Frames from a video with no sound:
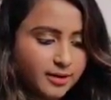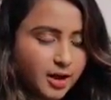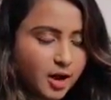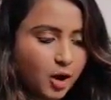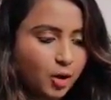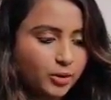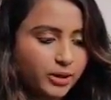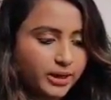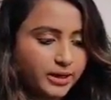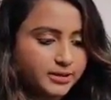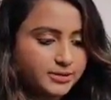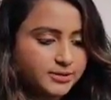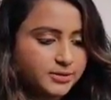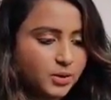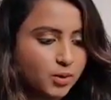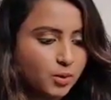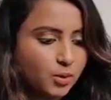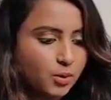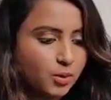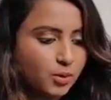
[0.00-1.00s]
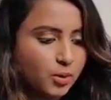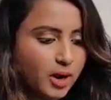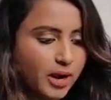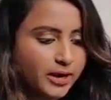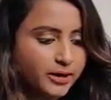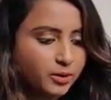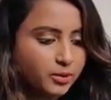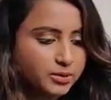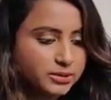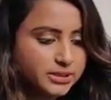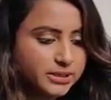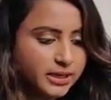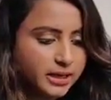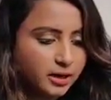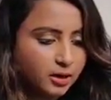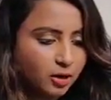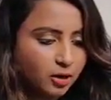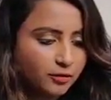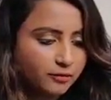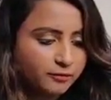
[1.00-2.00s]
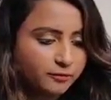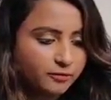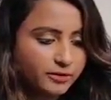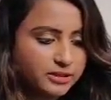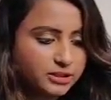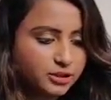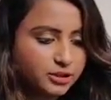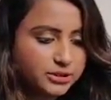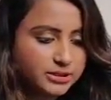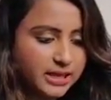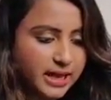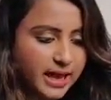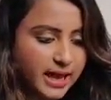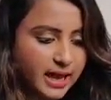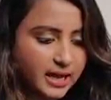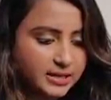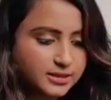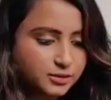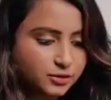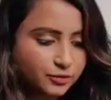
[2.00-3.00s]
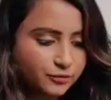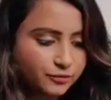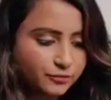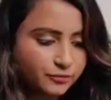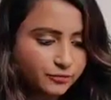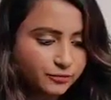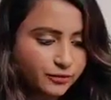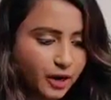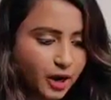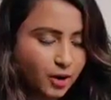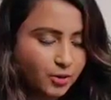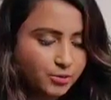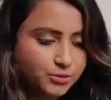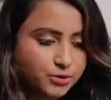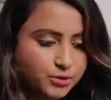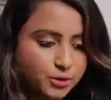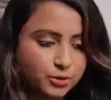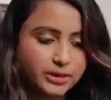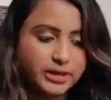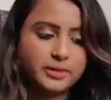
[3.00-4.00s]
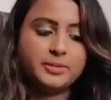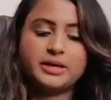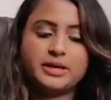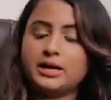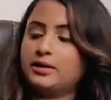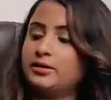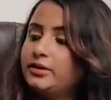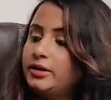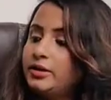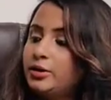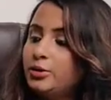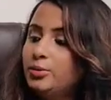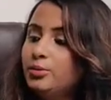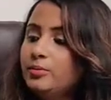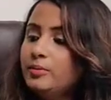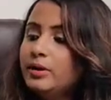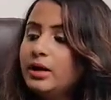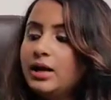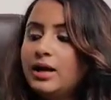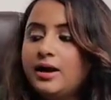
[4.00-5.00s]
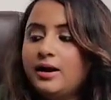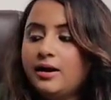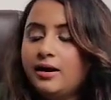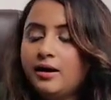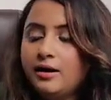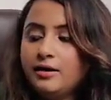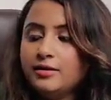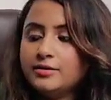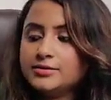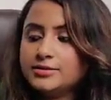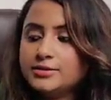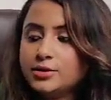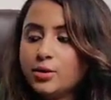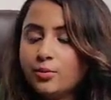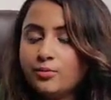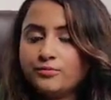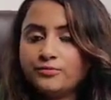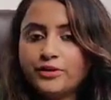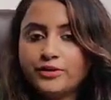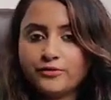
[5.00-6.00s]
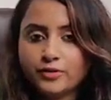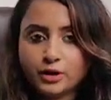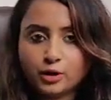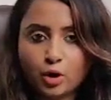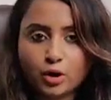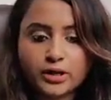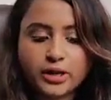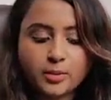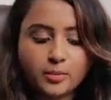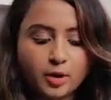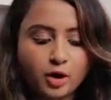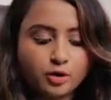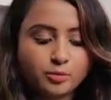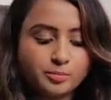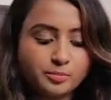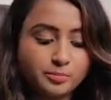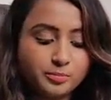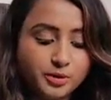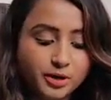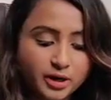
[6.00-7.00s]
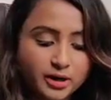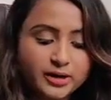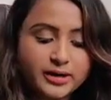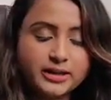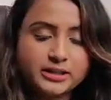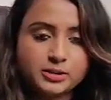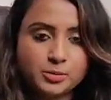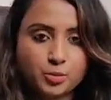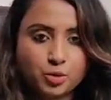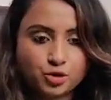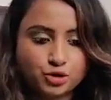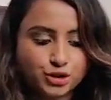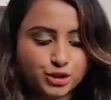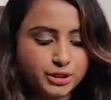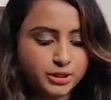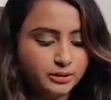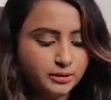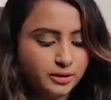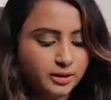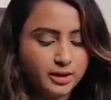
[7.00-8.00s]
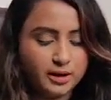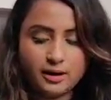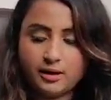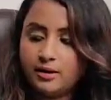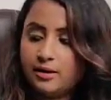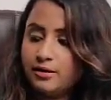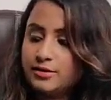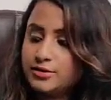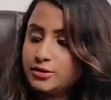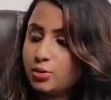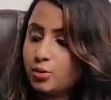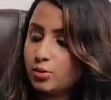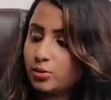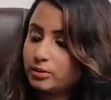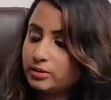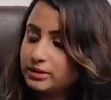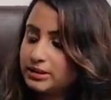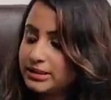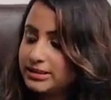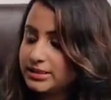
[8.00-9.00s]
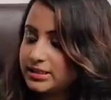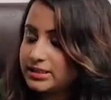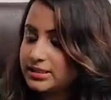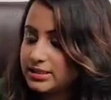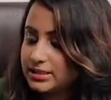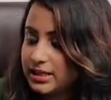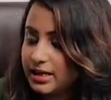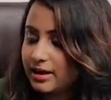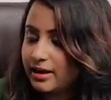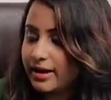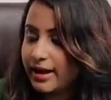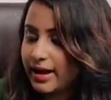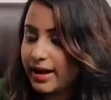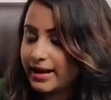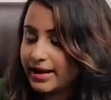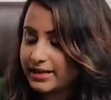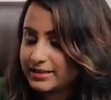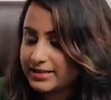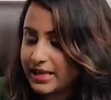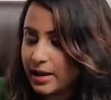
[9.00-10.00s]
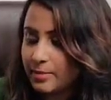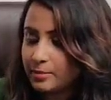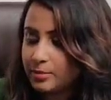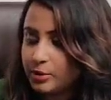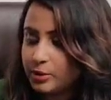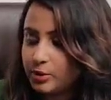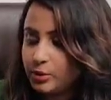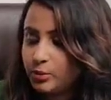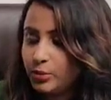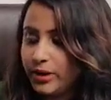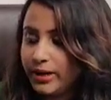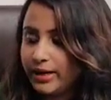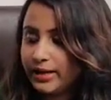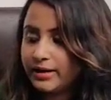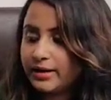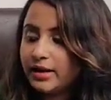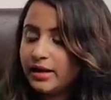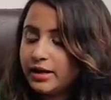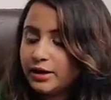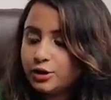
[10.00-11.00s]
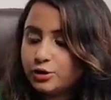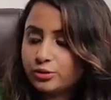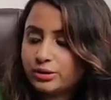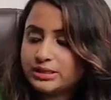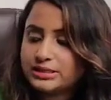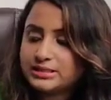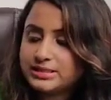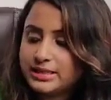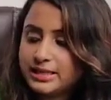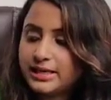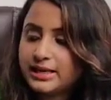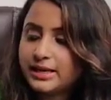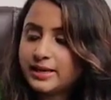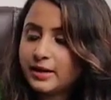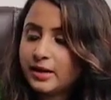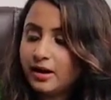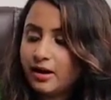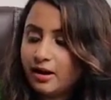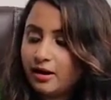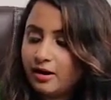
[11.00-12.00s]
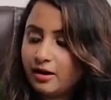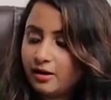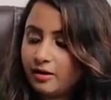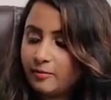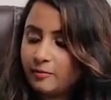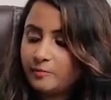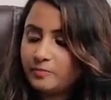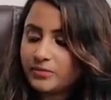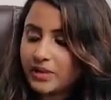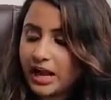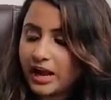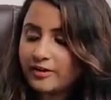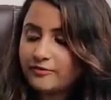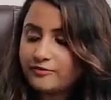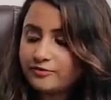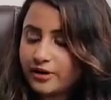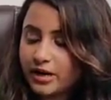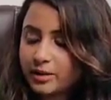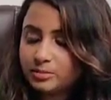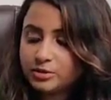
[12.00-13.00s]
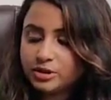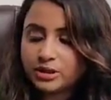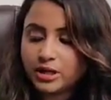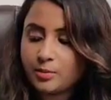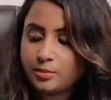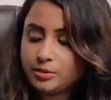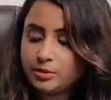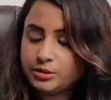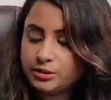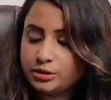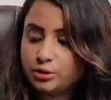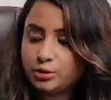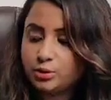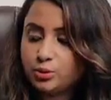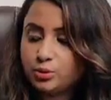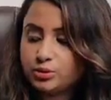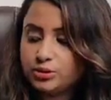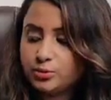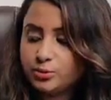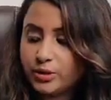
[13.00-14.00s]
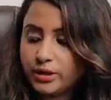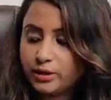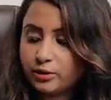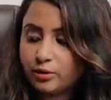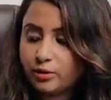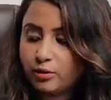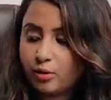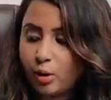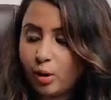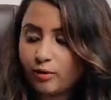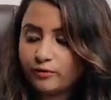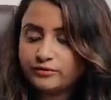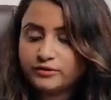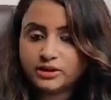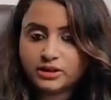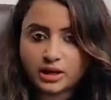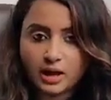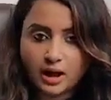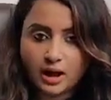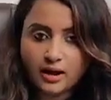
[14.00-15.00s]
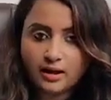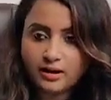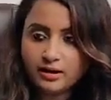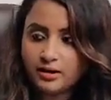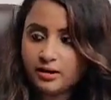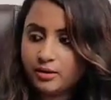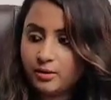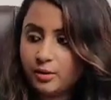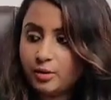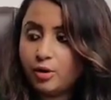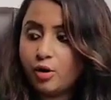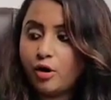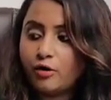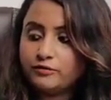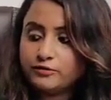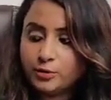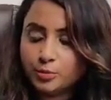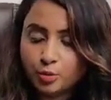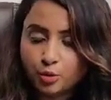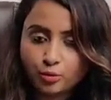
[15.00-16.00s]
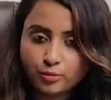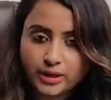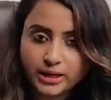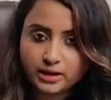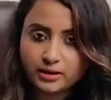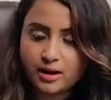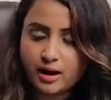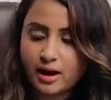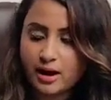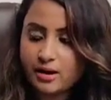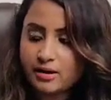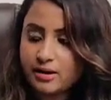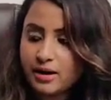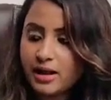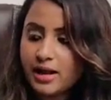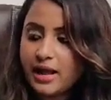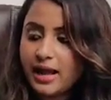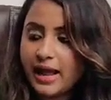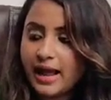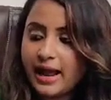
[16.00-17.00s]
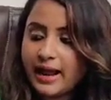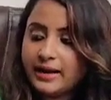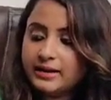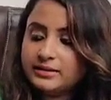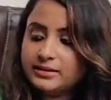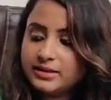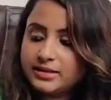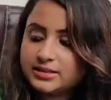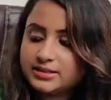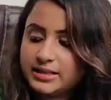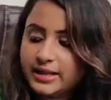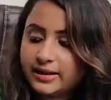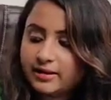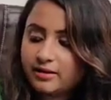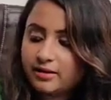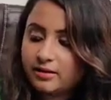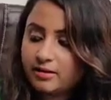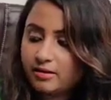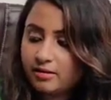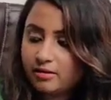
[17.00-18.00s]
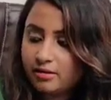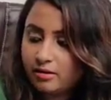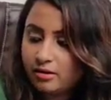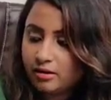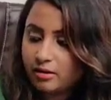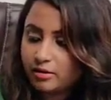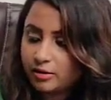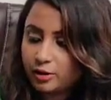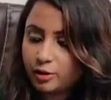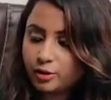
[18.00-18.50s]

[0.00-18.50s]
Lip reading: Okay, so I don't see a lot of questions as of now, so let me continue. So we were talking about blurring the motion. So this is an example where you can see I framed the couple through the window of the car, of the moving car, and there is like a